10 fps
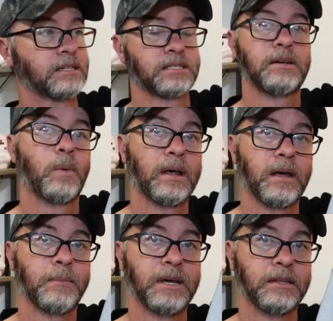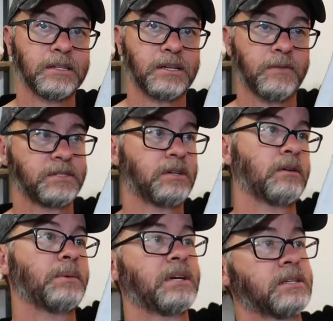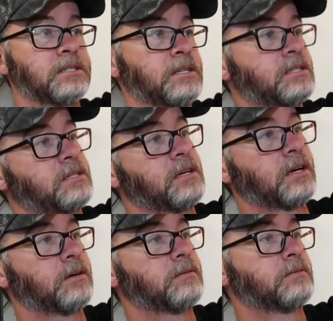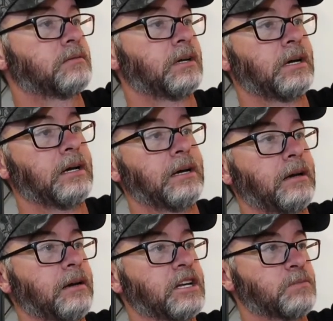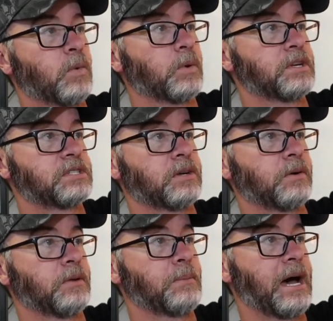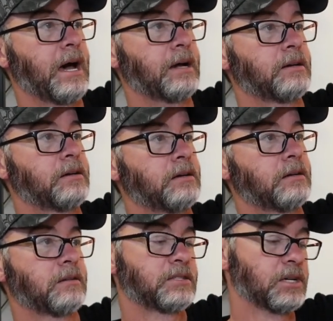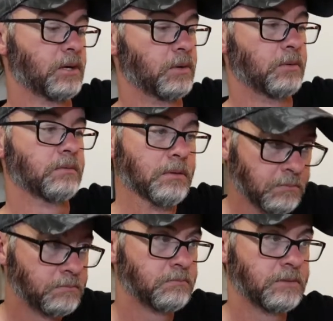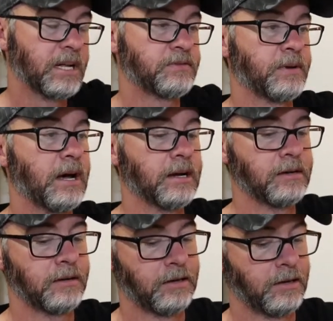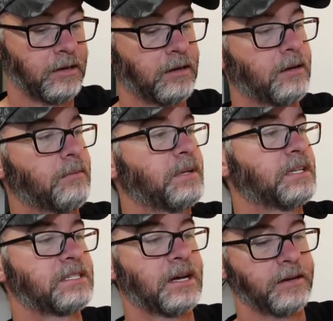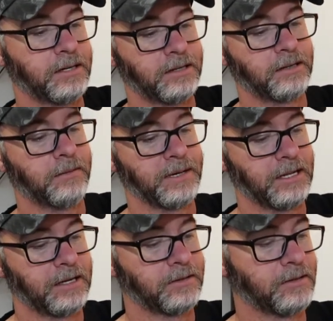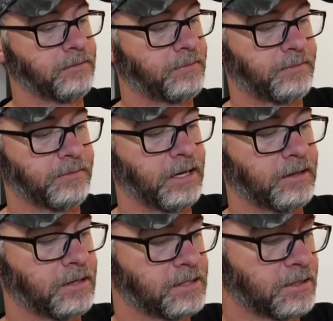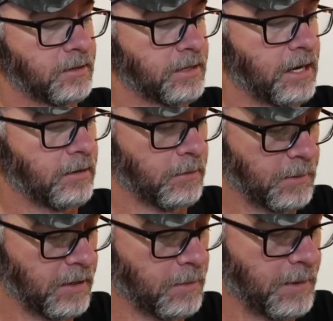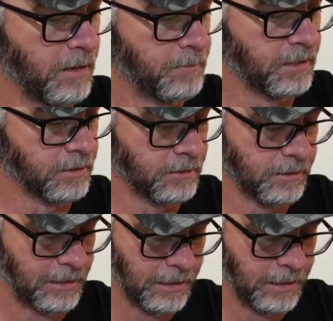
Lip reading: see why they made this off center, because it's, it's more in the center of the bag, so that's fine. But this down here, I mean, they could have centered that a little better, in my opinion.